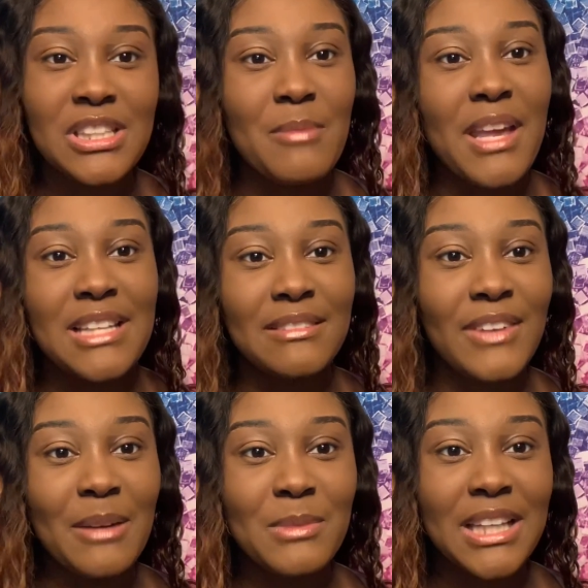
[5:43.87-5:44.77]
something as a
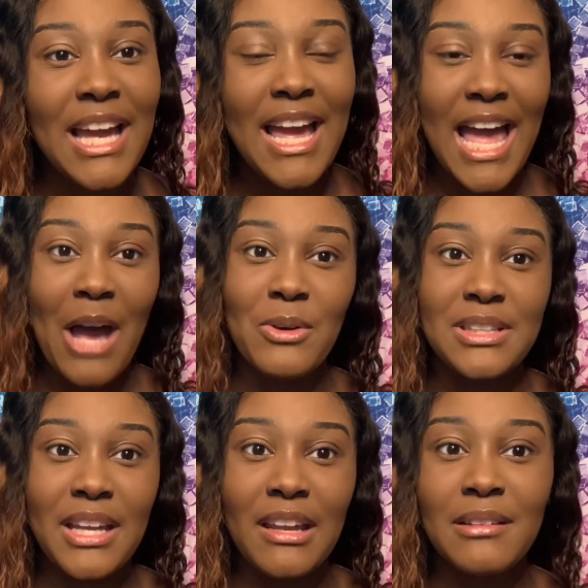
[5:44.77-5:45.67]
family, I would
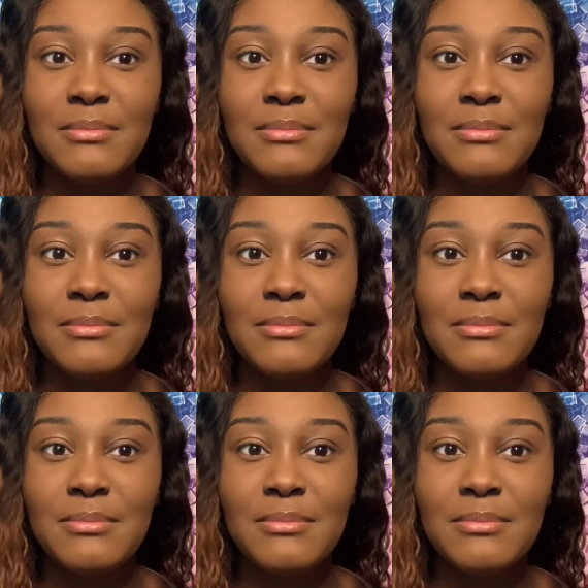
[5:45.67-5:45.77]
take